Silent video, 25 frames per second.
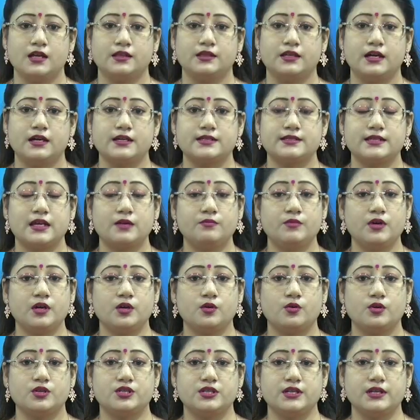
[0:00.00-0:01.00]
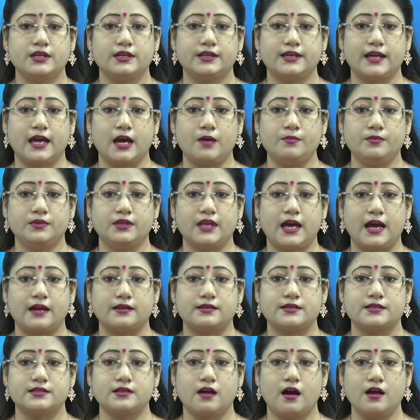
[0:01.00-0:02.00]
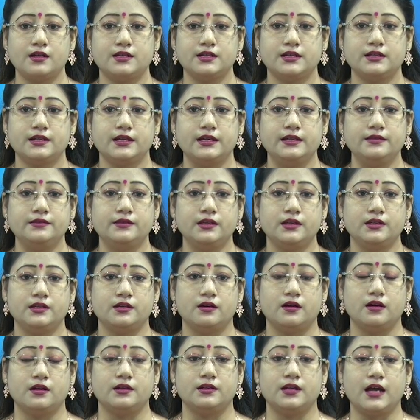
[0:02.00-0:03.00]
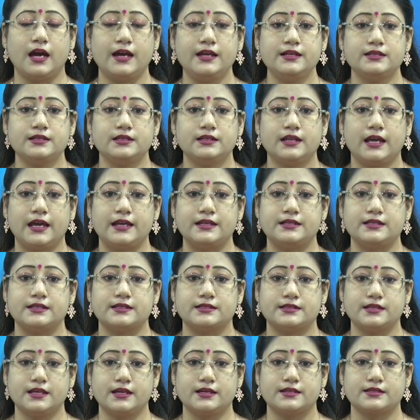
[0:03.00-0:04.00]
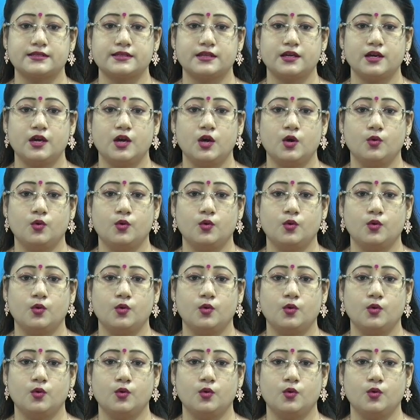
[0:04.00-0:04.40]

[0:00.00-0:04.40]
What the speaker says: The summer coaching camp that started in the year 1986